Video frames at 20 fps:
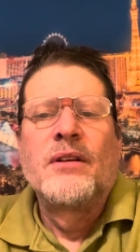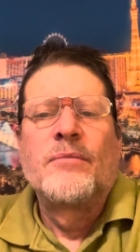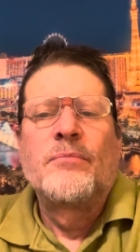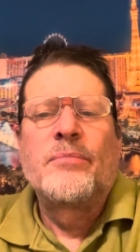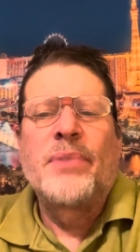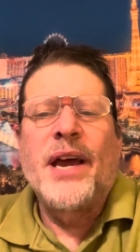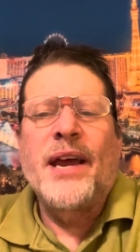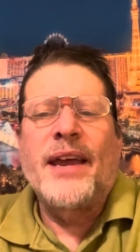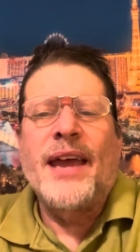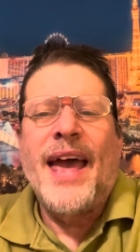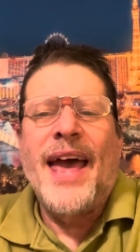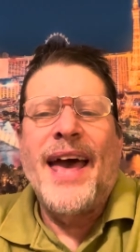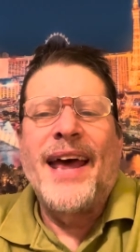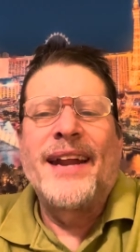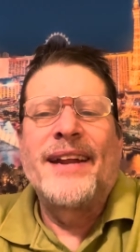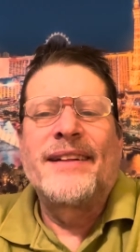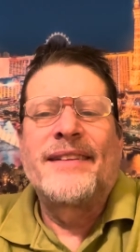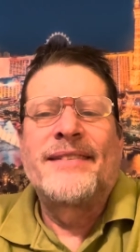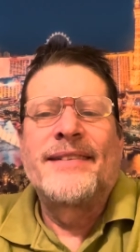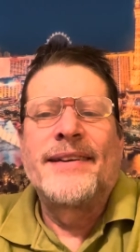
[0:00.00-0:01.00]
back at
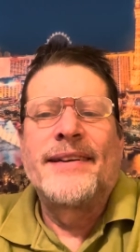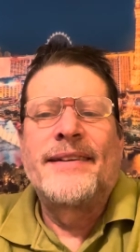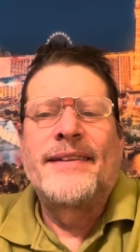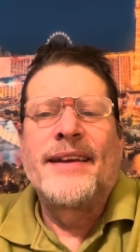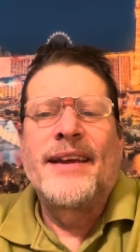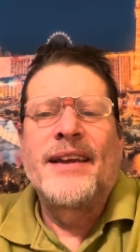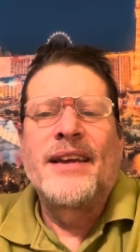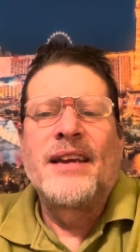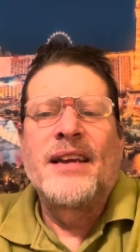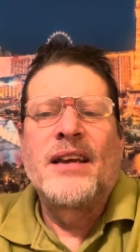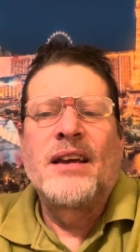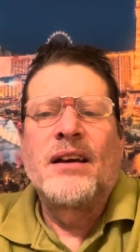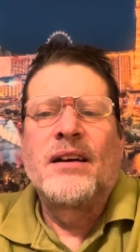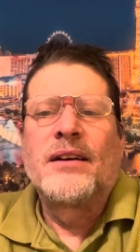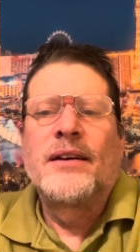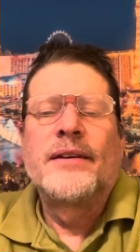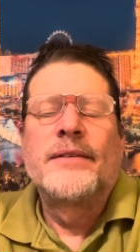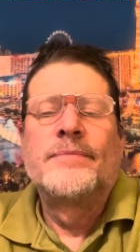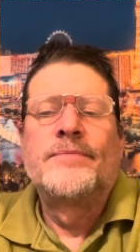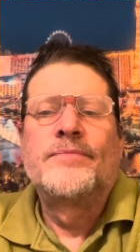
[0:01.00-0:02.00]
it today,
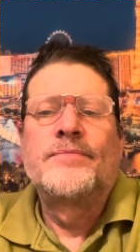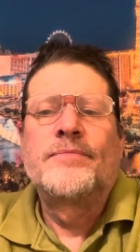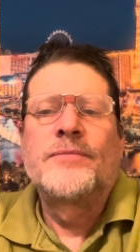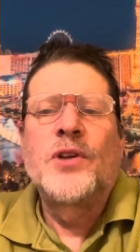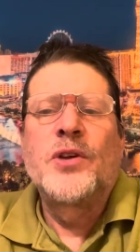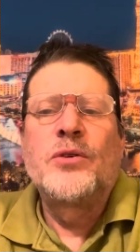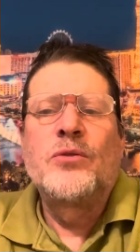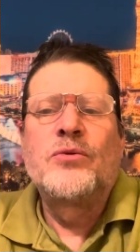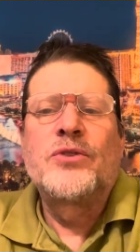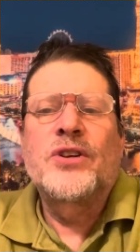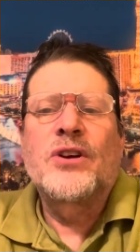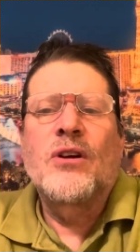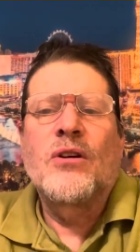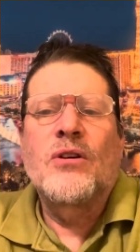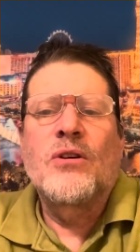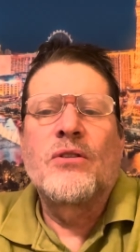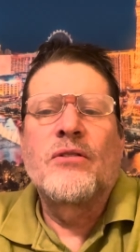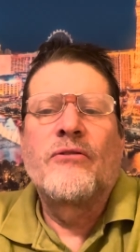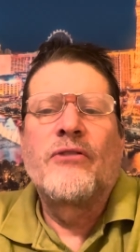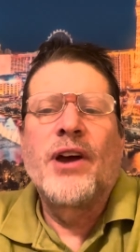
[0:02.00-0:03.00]
uh, huge
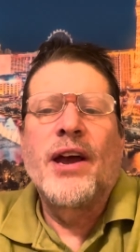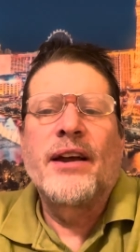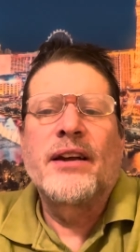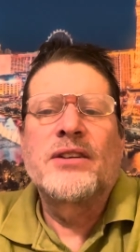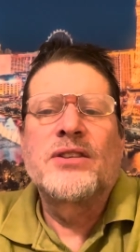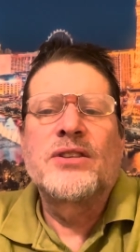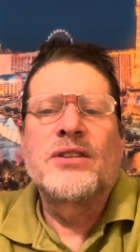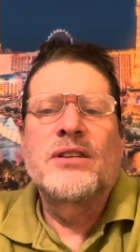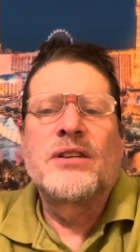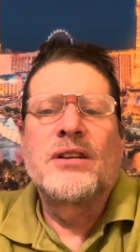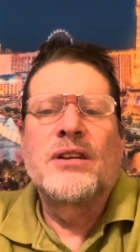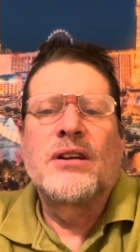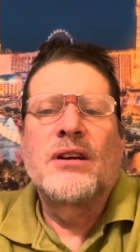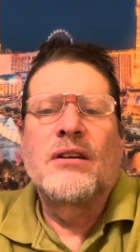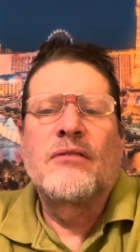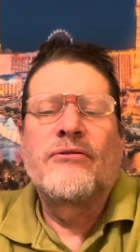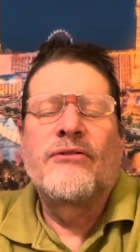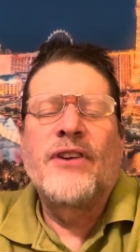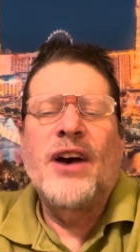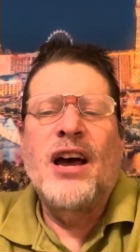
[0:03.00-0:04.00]
card of action. Uh,
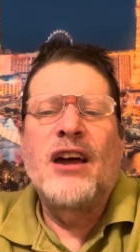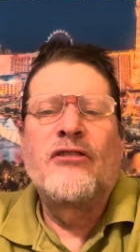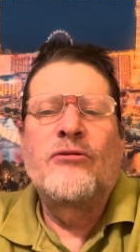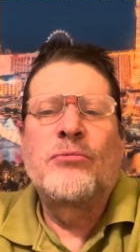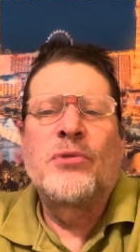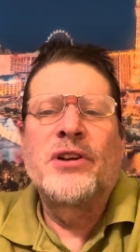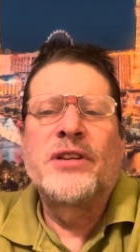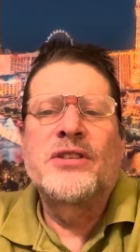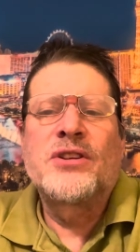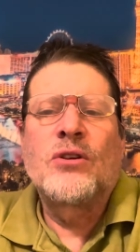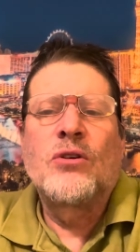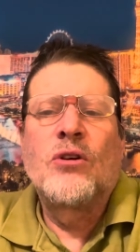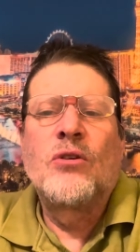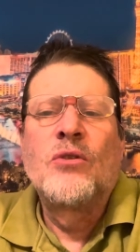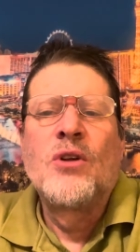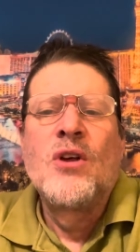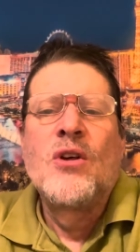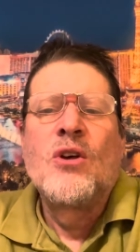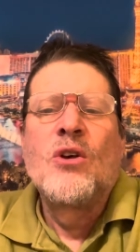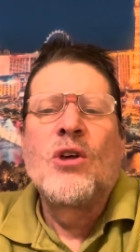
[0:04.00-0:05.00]
five plays in all.
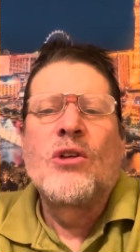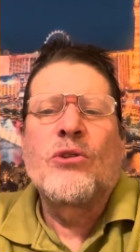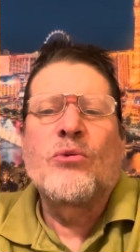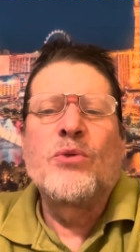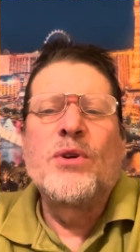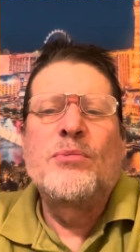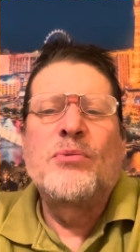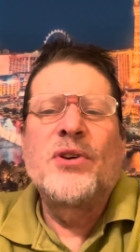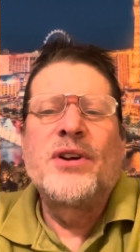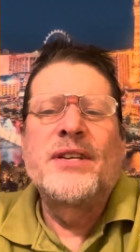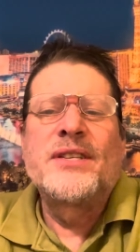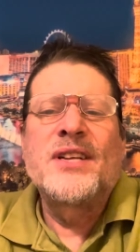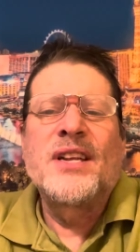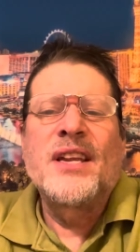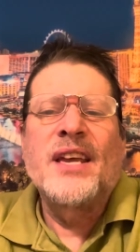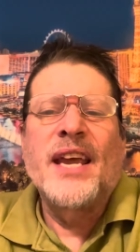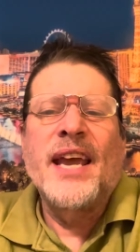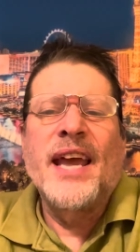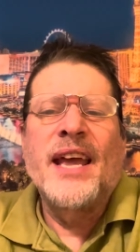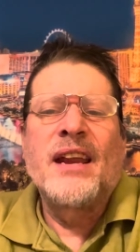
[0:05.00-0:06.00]
Three plays in
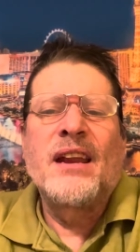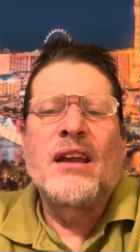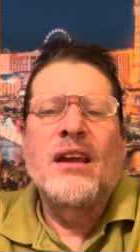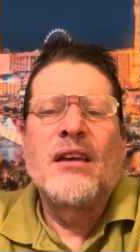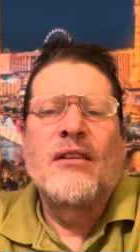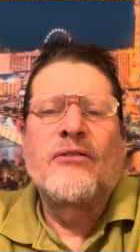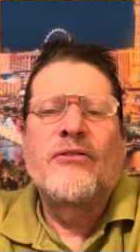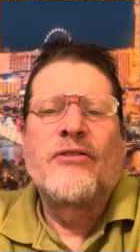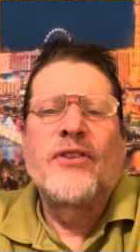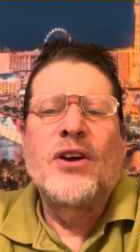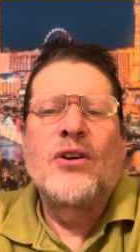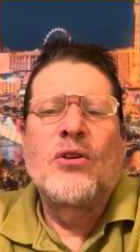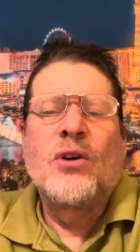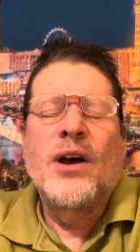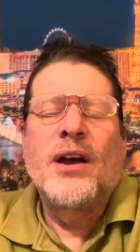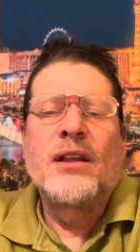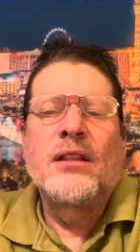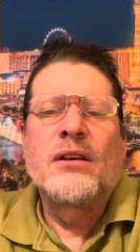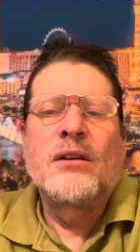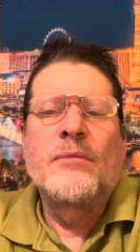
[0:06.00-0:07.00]
the NFL,
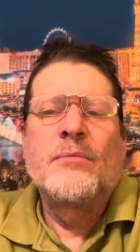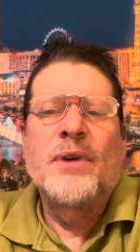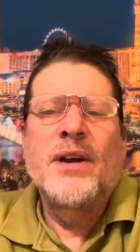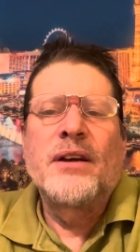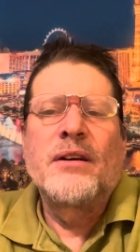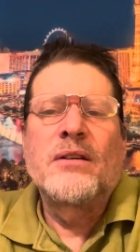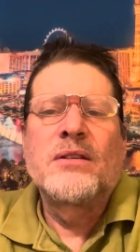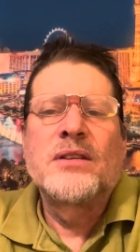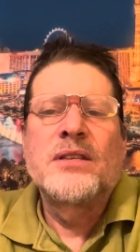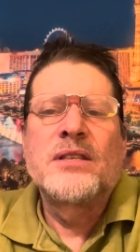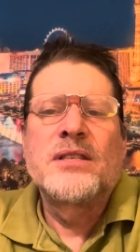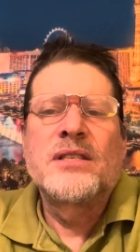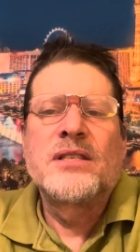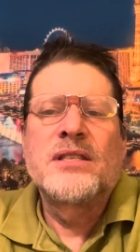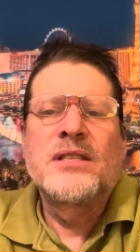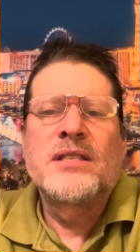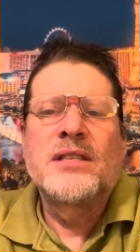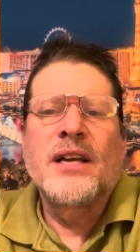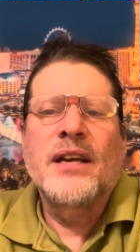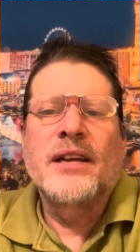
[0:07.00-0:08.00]
highlighted by our
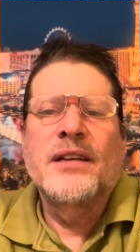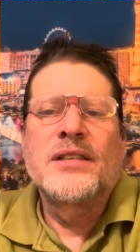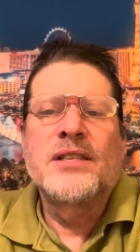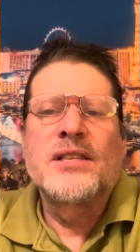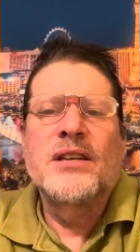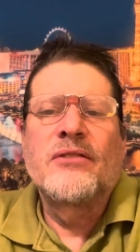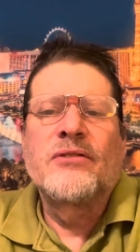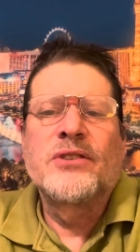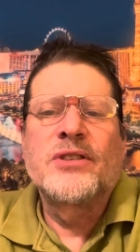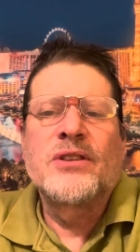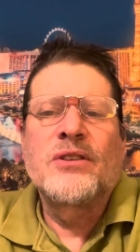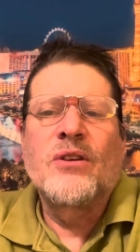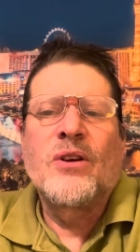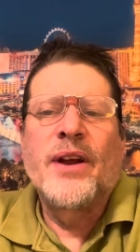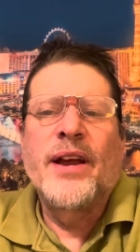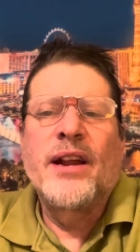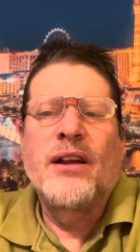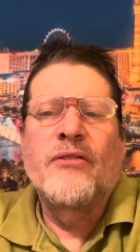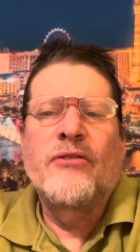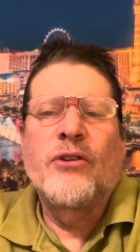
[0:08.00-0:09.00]
second seven-star
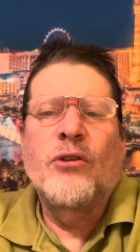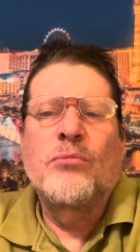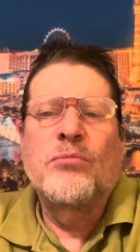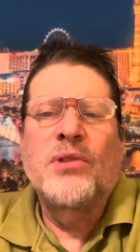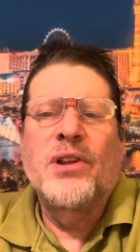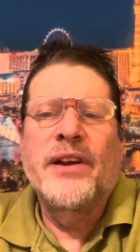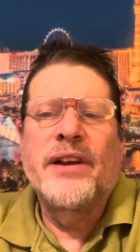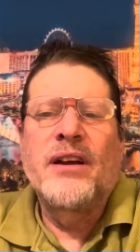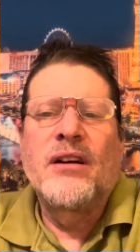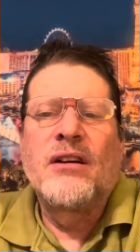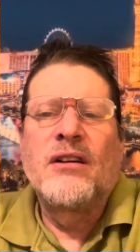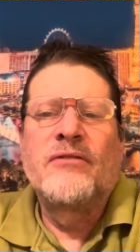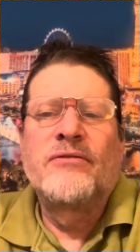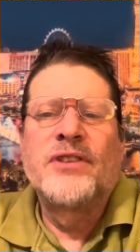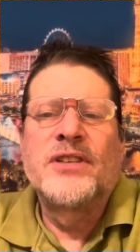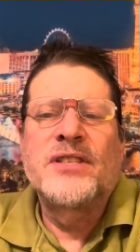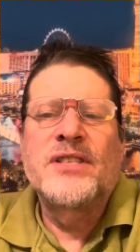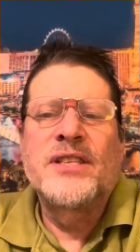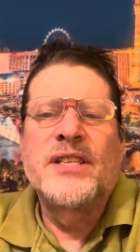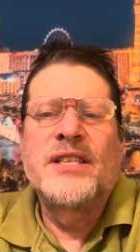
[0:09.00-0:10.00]
NFL play of the
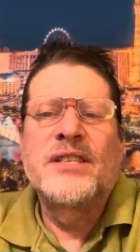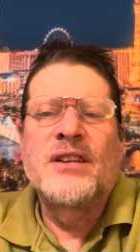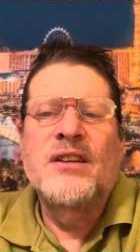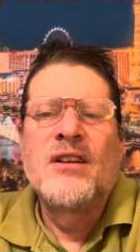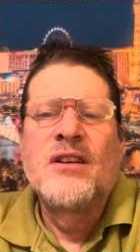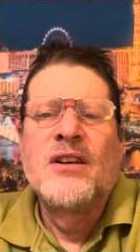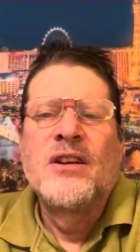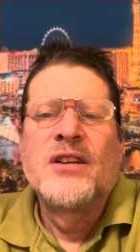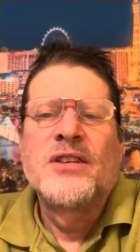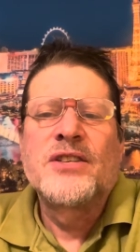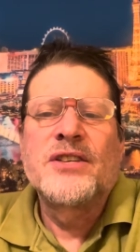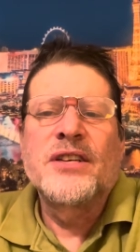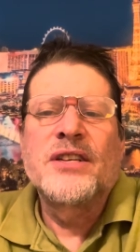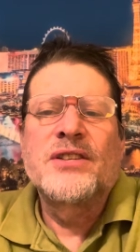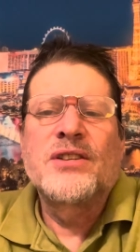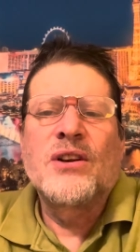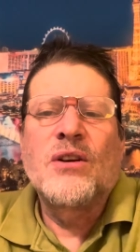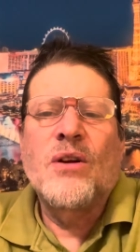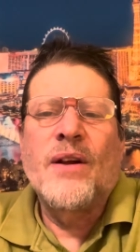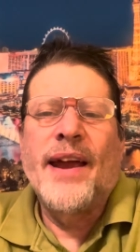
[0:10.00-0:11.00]
season.
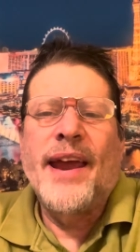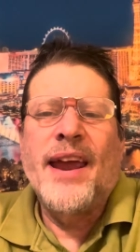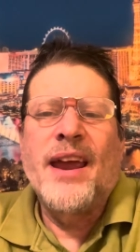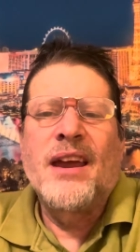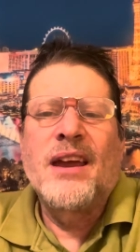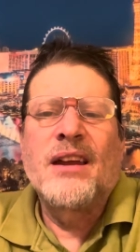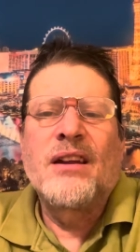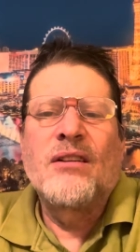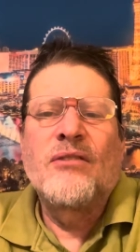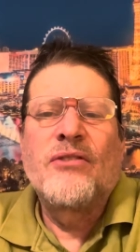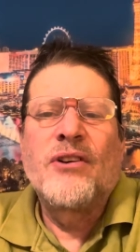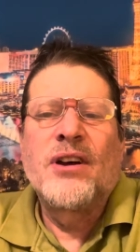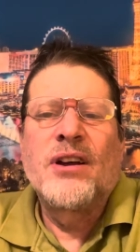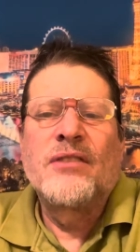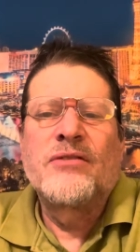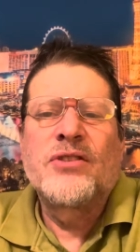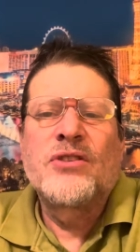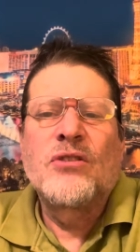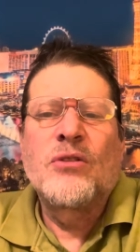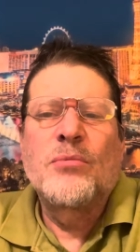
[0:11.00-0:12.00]
Six-star and a
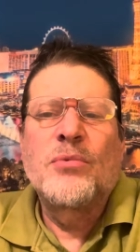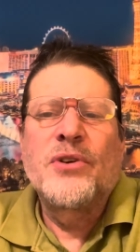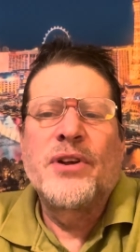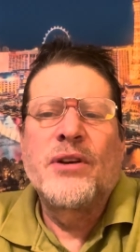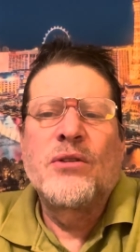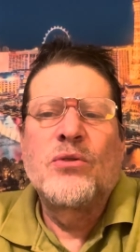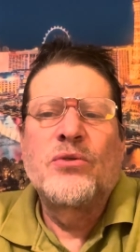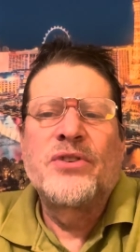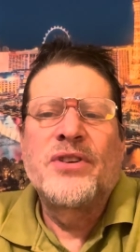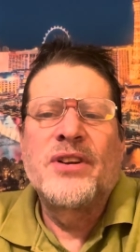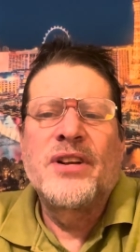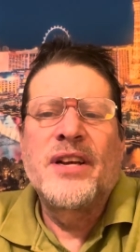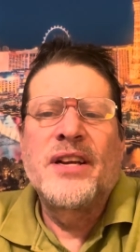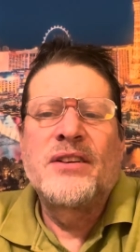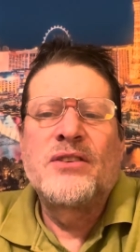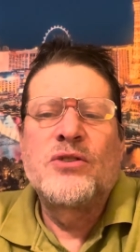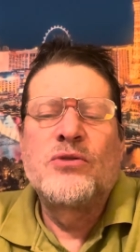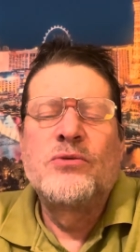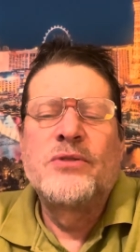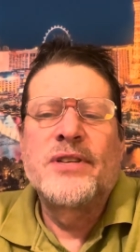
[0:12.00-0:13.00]
five-star play go today.
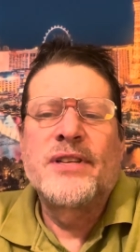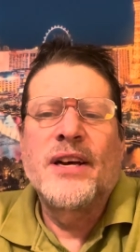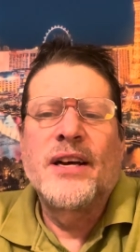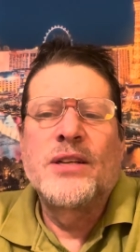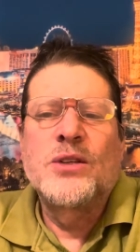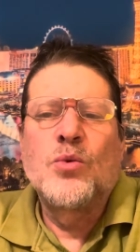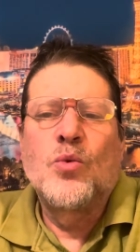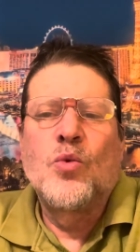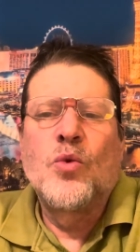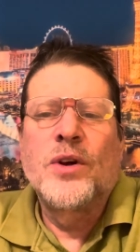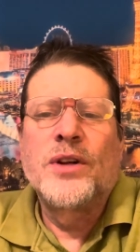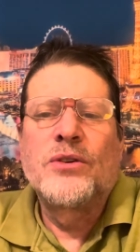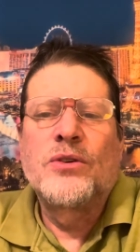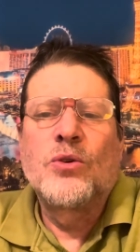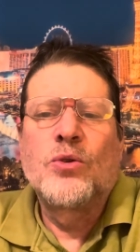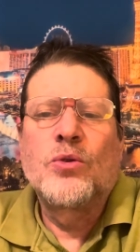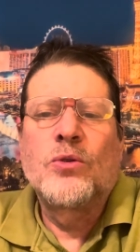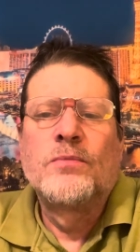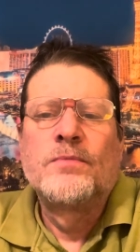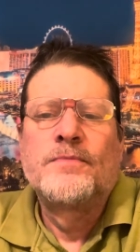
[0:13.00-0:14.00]
Two sides, one
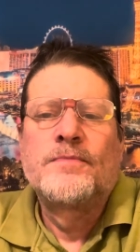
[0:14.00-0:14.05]
total.